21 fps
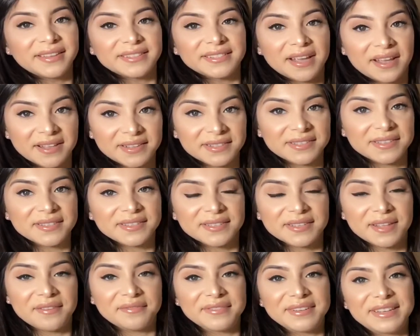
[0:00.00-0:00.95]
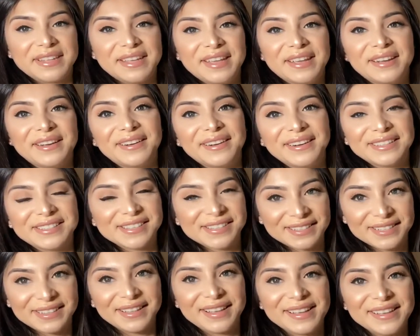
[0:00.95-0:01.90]
tons of stuff in here just
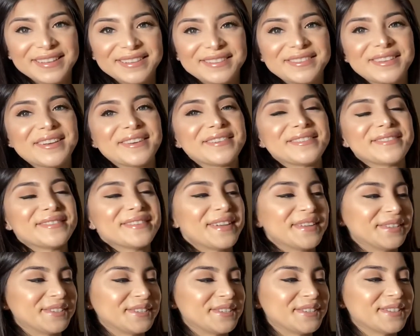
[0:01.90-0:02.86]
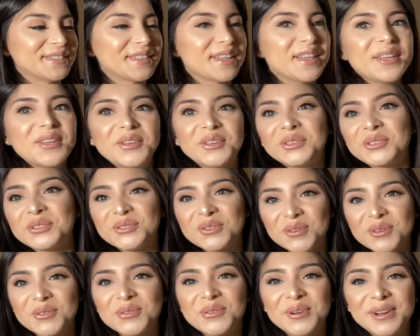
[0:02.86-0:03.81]
to let you know it's just
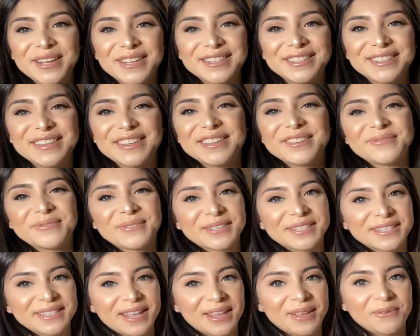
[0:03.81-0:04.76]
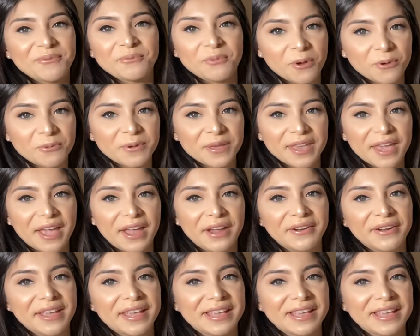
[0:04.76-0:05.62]
so crazy what's like what we carry